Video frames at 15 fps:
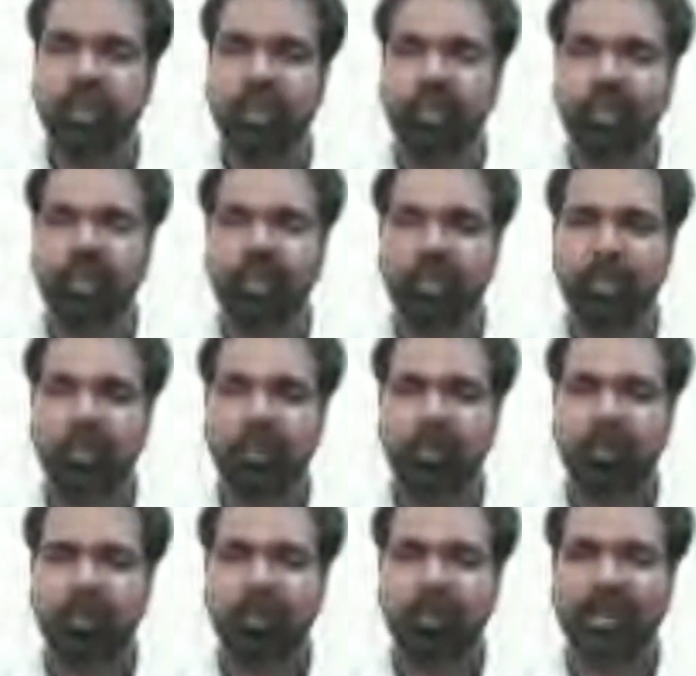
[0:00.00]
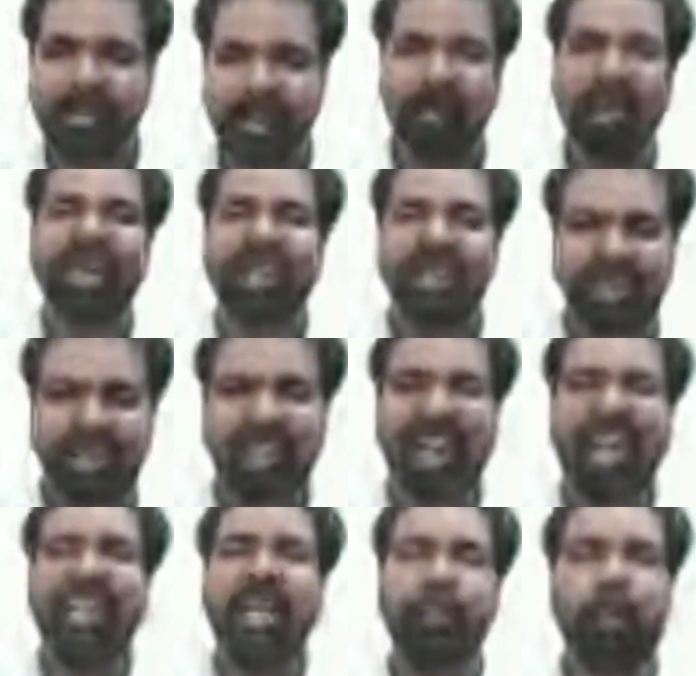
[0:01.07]
to short story as a
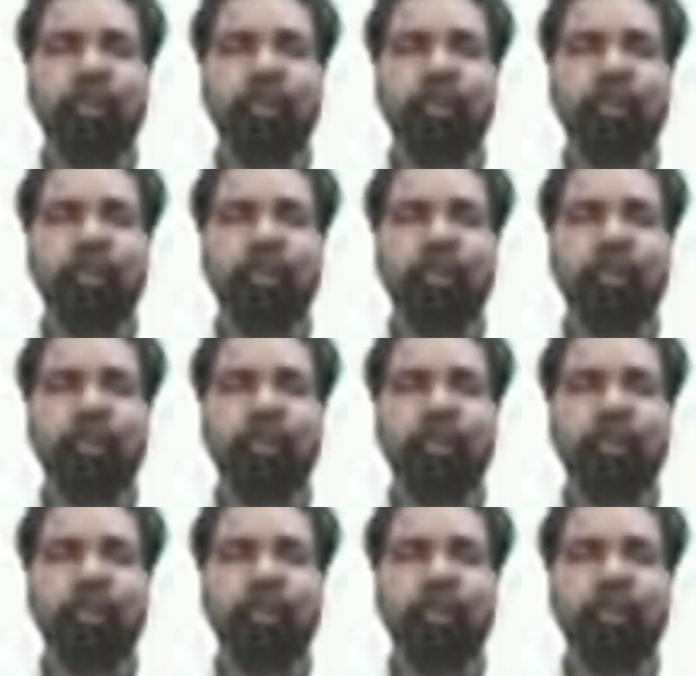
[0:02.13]
genre.